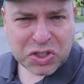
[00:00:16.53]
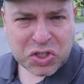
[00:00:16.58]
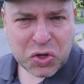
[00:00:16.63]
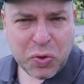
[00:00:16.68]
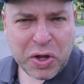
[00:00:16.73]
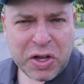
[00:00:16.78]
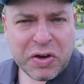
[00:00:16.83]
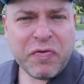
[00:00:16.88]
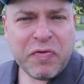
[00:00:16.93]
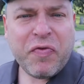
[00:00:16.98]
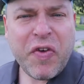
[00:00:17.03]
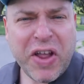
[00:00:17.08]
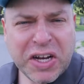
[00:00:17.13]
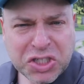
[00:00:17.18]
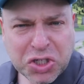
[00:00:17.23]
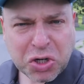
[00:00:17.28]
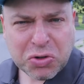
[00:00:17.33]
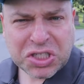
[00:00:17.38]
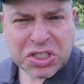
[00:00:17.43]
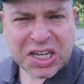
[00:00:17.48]
to
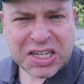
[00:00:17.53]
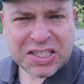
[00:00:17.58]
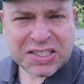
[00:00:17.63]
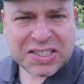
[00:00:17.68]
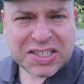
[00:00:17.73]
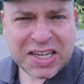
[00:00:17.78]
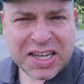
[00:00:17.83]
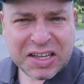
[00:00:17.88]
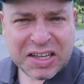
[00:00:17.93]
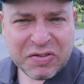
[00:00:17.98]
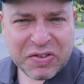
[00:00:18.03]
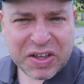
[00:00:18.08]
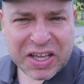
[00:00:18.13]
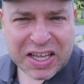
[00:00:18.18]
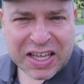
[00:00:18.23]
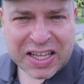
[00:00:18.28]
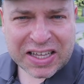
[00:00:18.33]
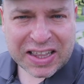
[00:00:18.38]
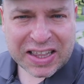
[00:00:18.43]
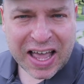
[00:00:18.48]
Adventures in
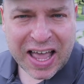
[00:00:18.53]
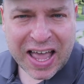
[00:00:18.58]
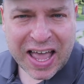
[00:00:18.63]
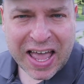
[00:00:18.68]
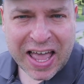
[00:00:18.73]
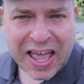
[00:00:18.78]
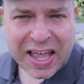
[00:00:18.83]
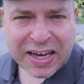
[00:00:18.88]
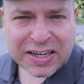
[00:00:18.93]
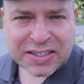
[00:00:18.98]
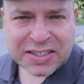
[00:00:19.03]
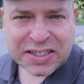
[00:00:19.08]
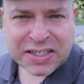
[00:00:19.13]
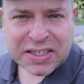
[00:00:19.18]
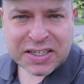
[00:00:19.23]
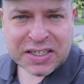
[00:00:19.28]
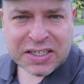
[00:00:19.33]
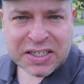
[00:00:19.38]
TV Land.